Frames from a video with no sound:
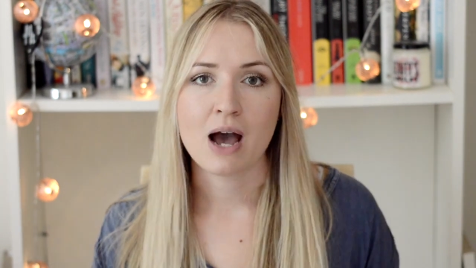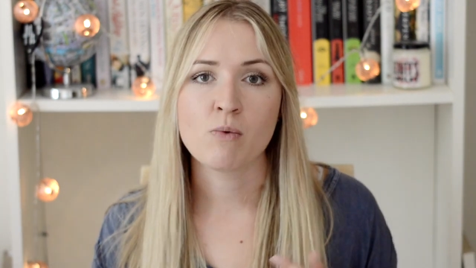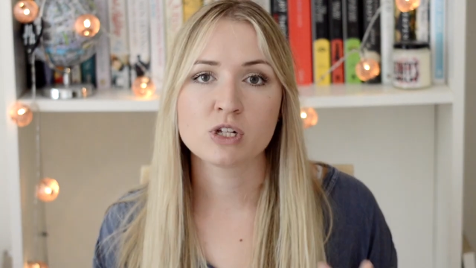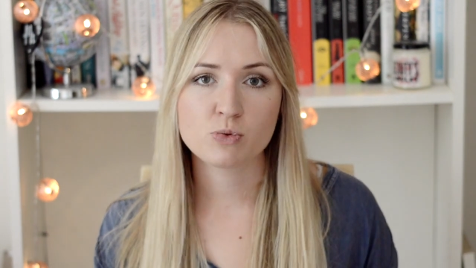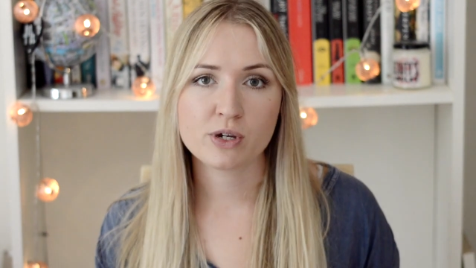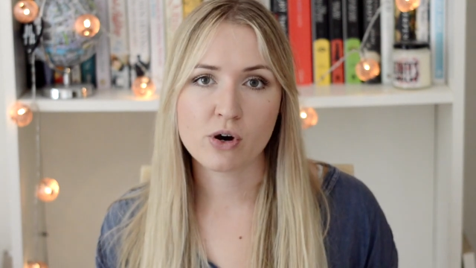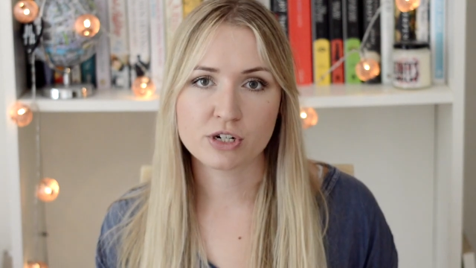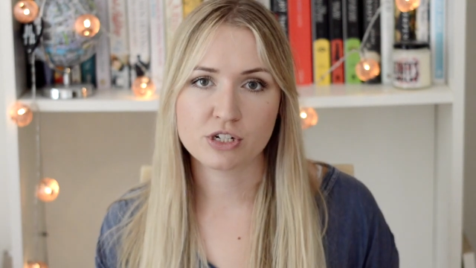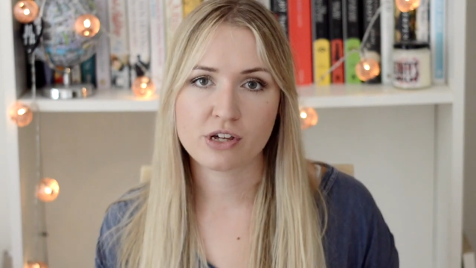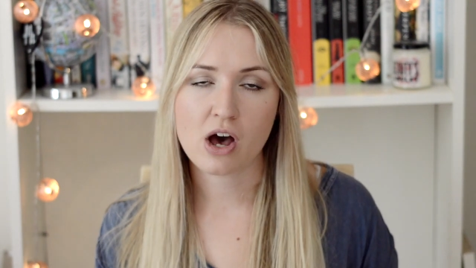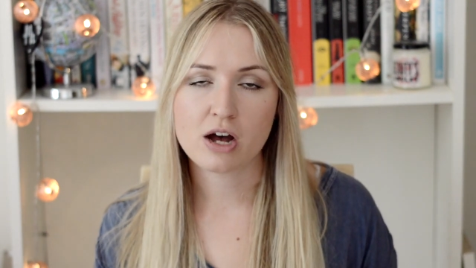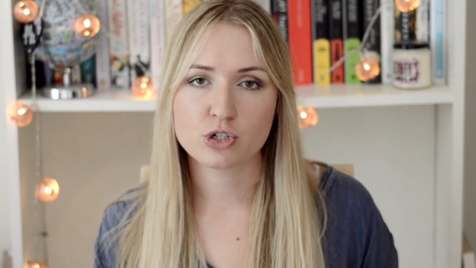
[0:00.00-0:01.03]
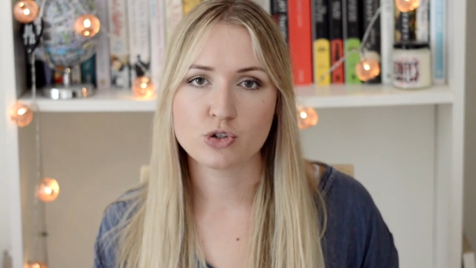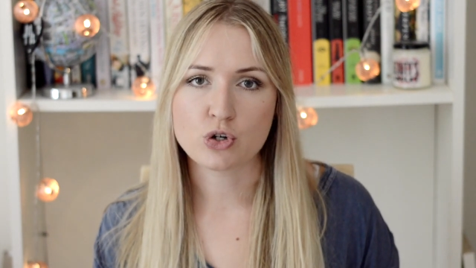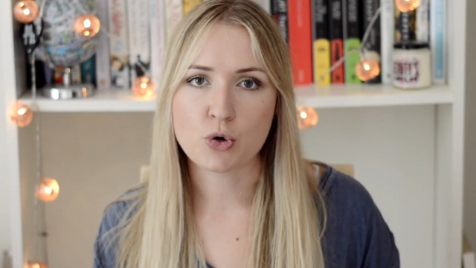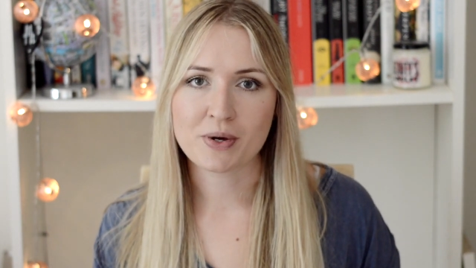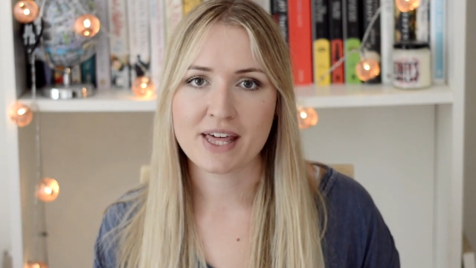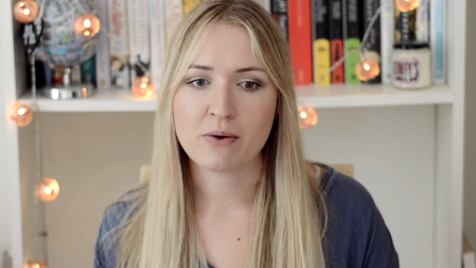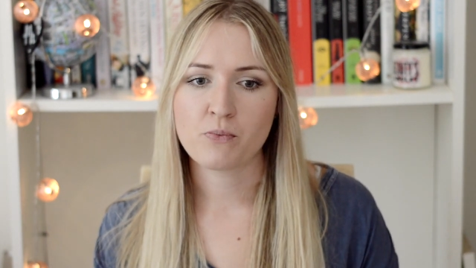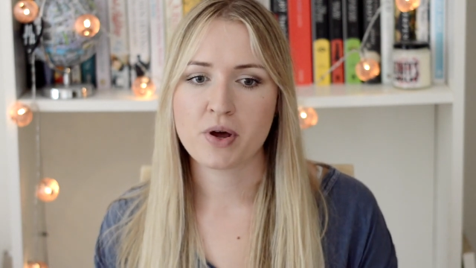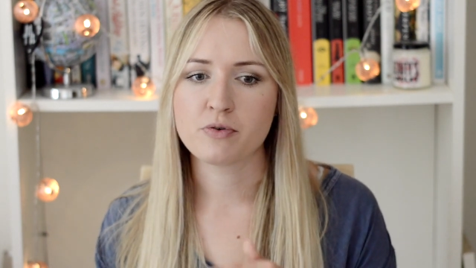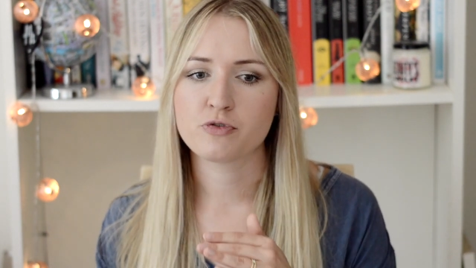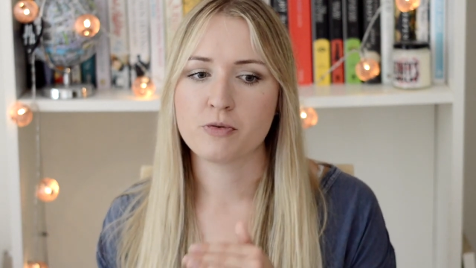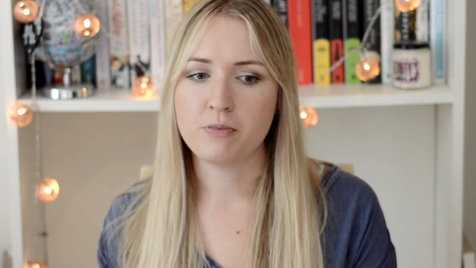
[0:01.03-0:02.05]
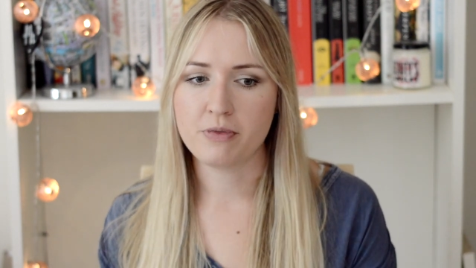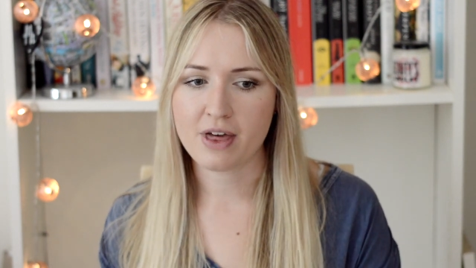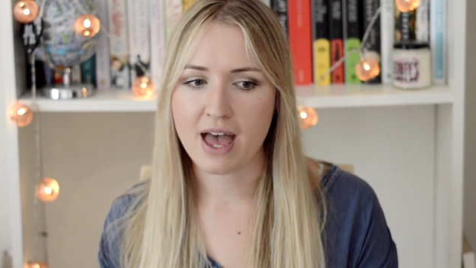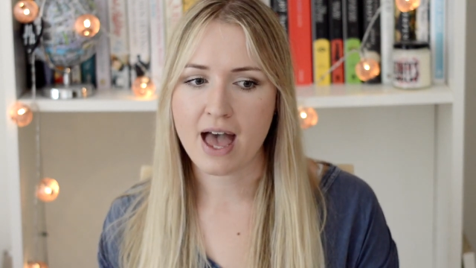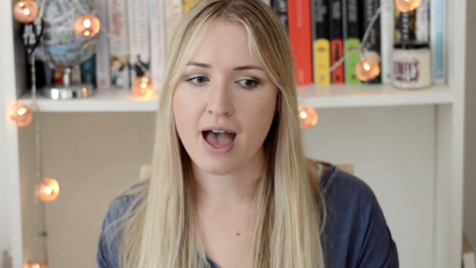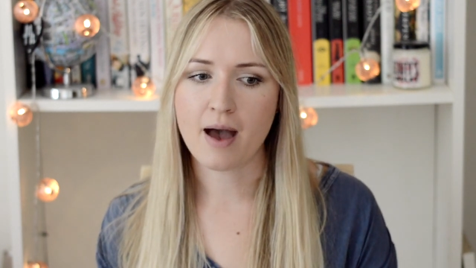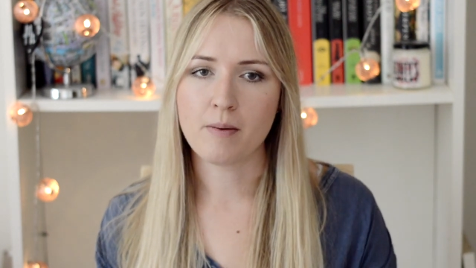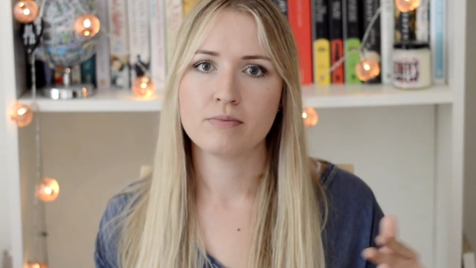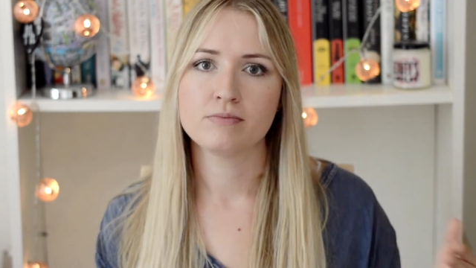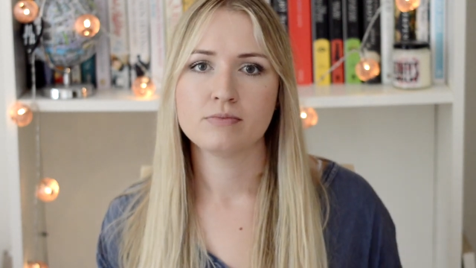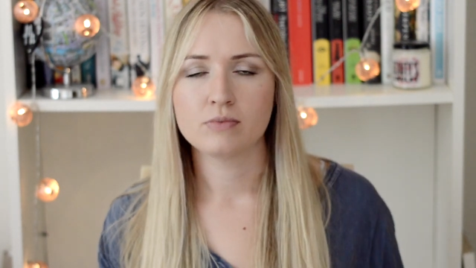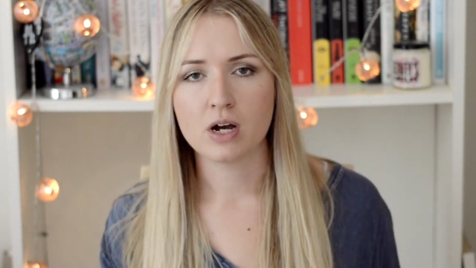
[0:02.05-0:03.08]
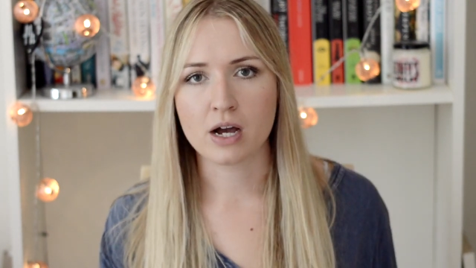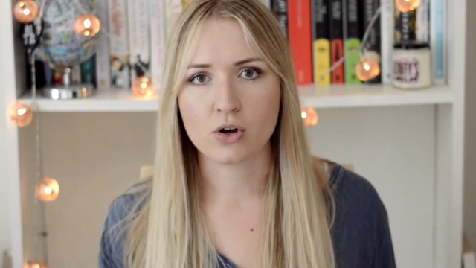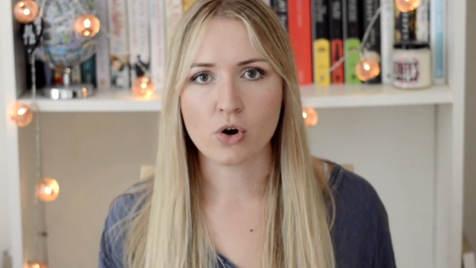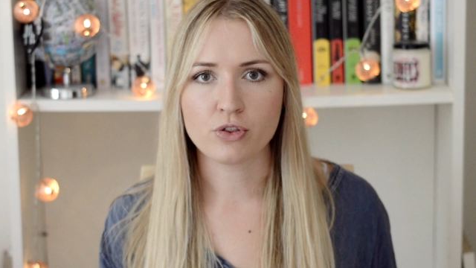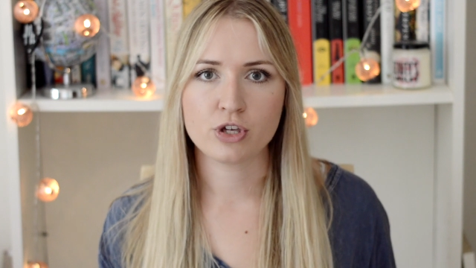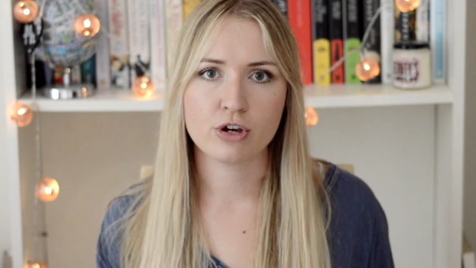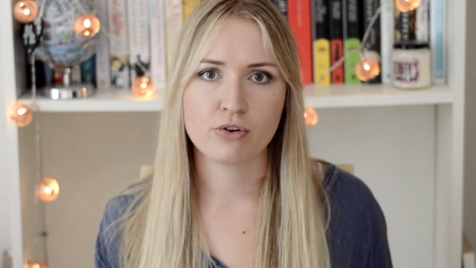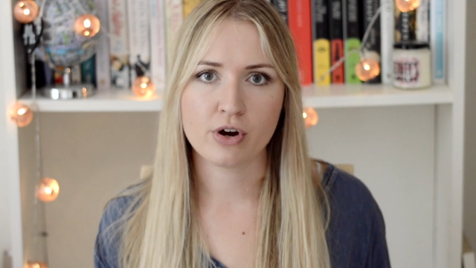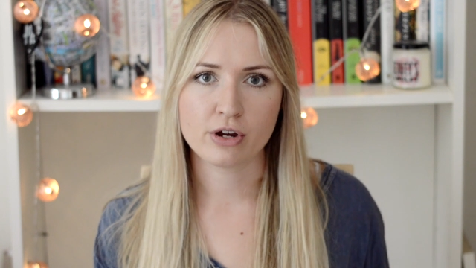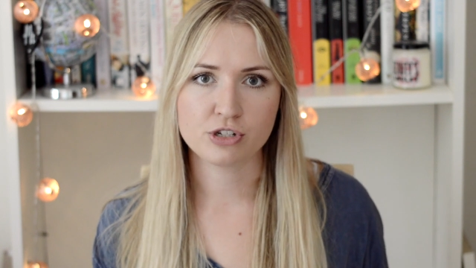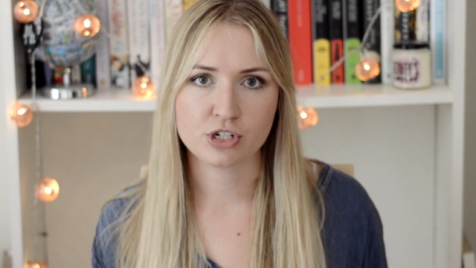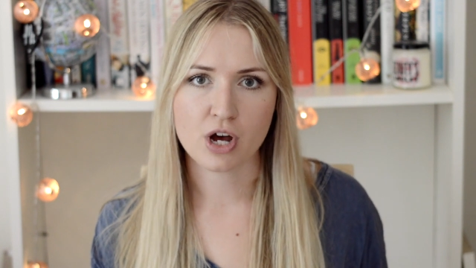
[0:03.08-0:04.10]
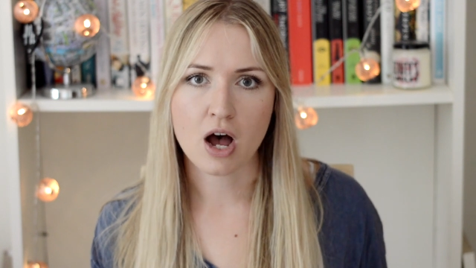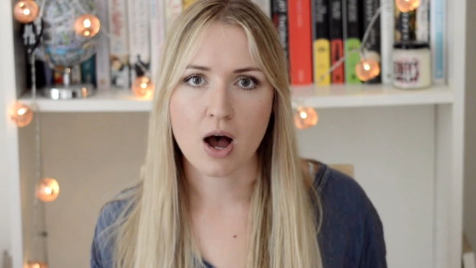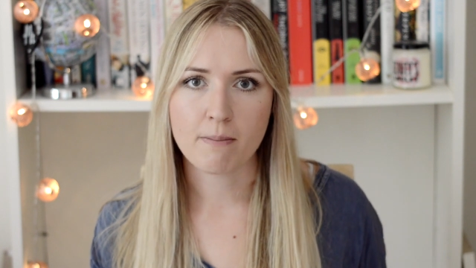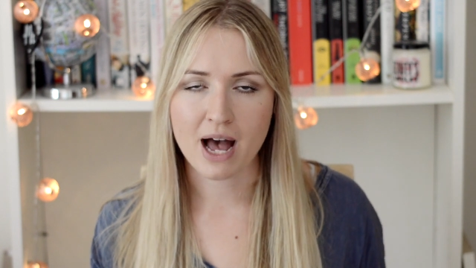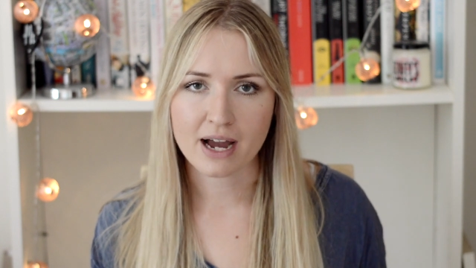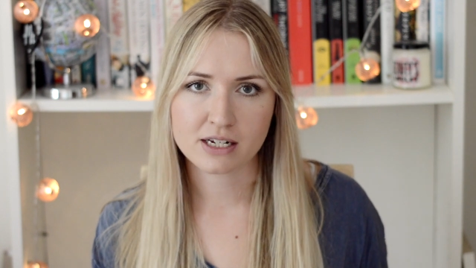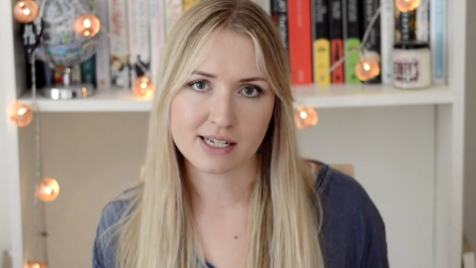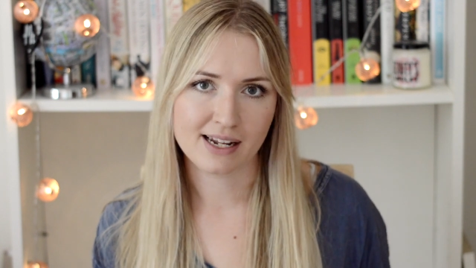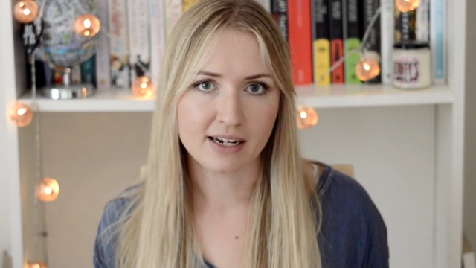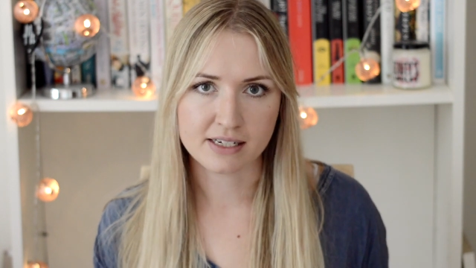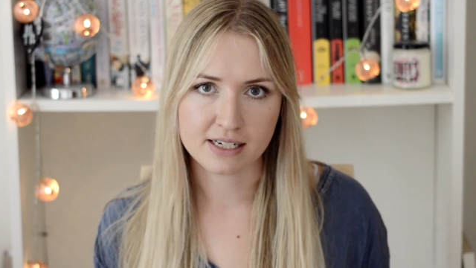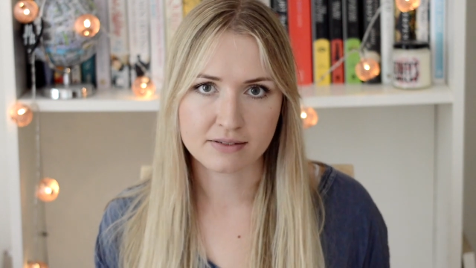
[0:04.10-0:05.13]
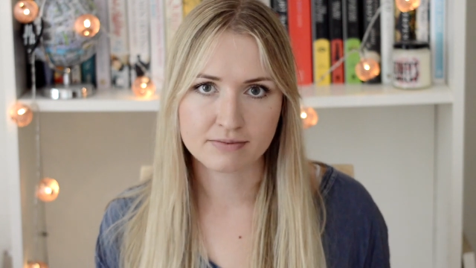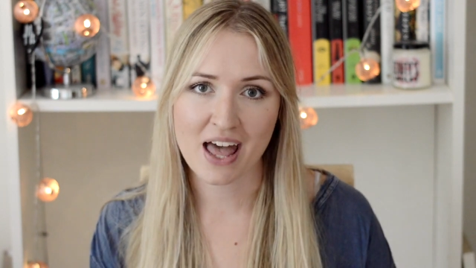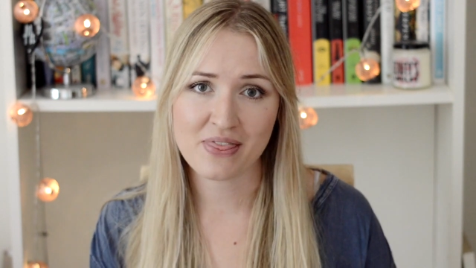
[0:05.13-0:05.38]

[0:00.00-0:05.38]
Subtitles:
And once we got to the Gare du Nord, we then went from there and got the Eurostar back to London.